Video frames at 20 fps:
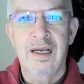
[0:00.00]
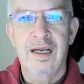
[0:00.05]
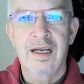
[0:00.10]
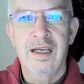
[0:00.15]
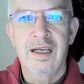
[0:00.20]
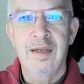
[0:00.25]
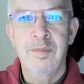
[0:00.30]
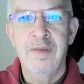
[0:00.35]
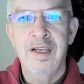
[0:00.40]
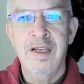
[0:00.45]

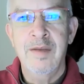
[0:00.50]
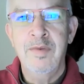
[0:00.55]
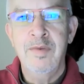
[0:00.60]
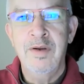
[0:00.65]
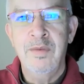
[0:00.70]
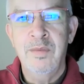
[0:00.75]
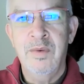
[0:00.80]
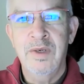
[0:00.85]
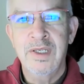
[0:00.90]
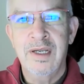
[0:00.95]
maybe
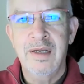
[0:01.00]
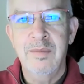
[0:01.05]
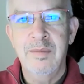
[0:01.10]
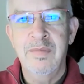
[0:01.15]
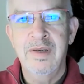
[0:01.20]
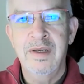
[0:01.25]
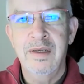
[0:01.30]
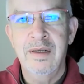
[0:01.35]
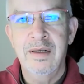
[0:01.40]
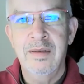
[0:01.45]
what I
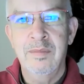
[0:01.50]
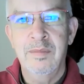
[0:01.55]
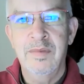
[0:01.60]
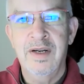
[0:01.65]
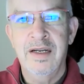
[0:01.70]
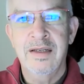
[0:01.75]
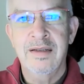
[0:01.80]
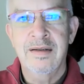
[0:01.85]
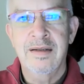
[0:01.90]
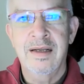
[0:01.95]
mean
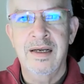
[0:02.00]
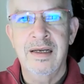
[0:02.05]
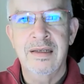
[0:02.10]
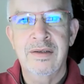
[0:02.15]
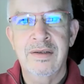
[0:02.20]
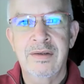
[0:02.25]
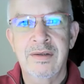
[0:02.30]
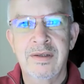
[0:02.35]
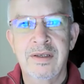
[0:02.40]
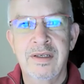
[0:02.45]
by
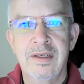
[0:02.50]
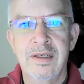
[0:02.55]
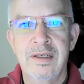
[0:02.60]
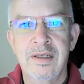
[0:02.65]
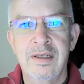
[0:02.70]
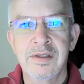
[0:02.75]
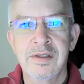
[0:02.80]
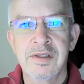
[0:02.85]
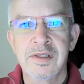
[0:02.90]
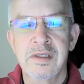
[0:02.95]
that
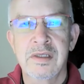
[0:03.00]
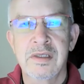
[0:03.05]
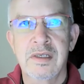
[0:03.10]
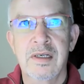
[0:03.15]
is